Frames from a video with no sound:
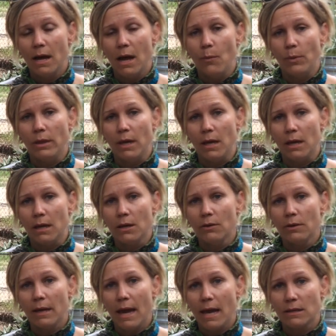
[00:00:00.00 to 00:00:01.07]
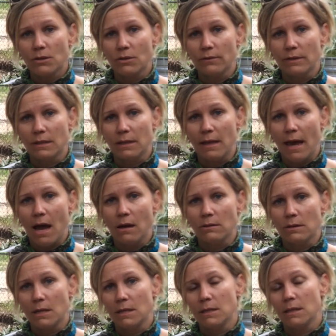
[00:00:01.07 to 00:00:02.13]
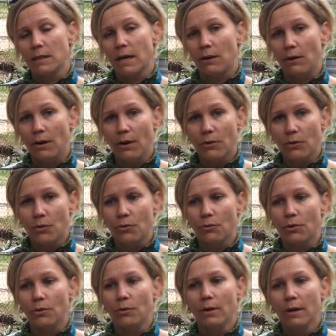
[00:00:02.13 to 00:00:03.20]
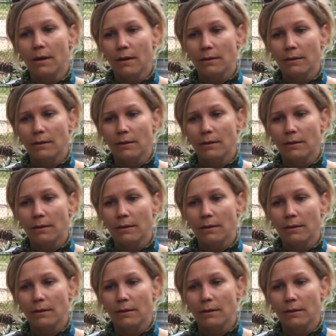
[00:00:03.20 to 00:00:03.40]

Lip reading: And when they kill the gas service to the house, they send out another crew